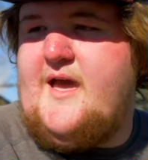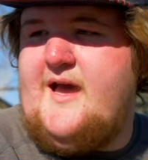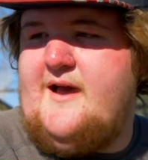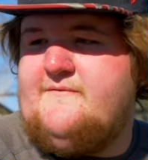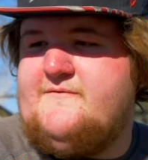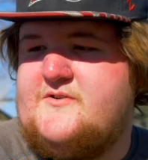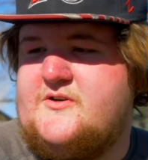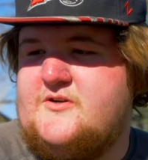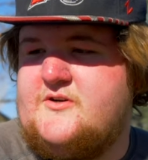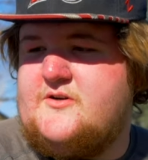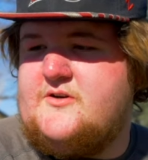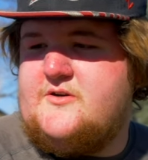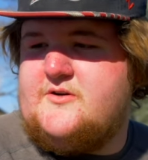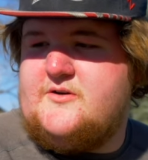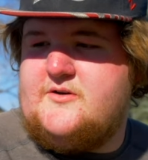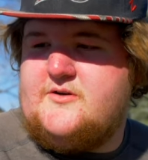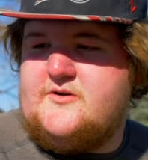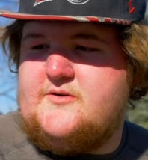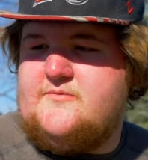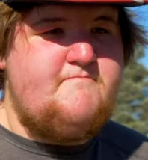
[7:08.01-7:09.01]

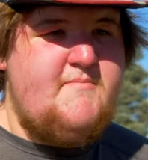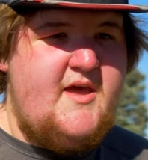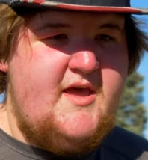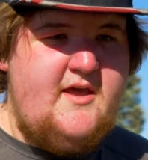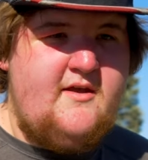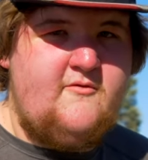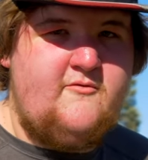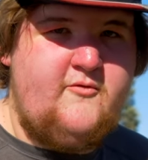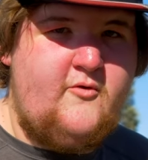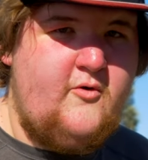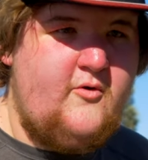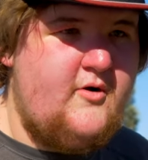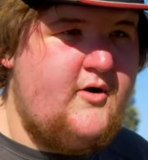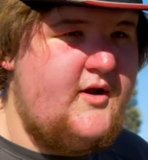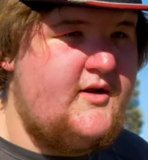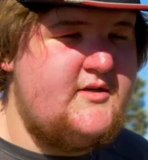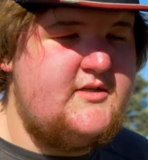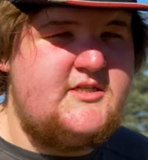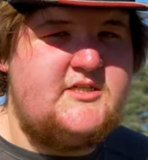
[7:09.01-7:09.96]
After paying for it,